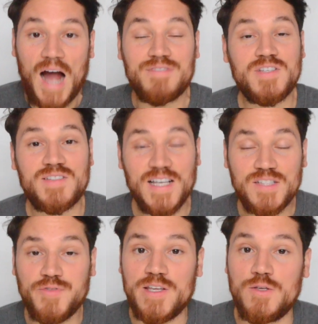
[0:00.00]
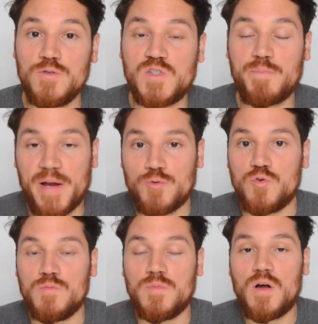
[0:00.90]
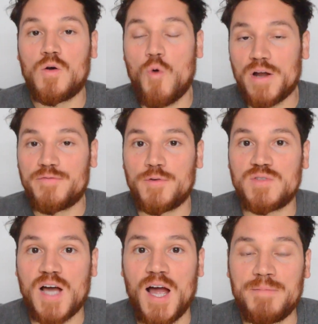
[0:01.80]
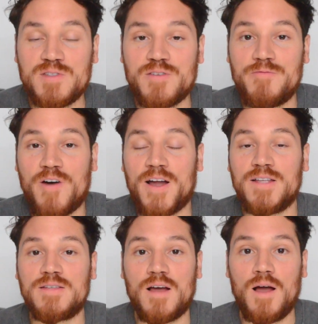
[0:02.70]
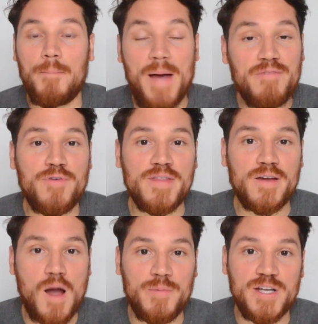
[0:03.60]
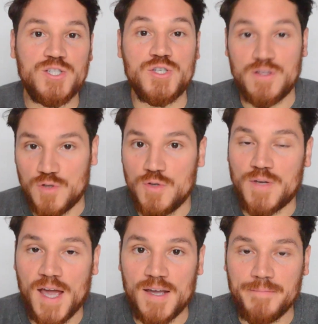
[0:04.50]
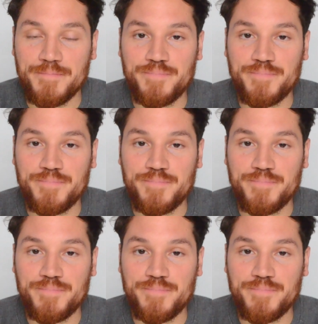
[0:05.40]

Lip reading: I've successfully used Spare Room quite a few times to find pet-friendly accommodation in the UK.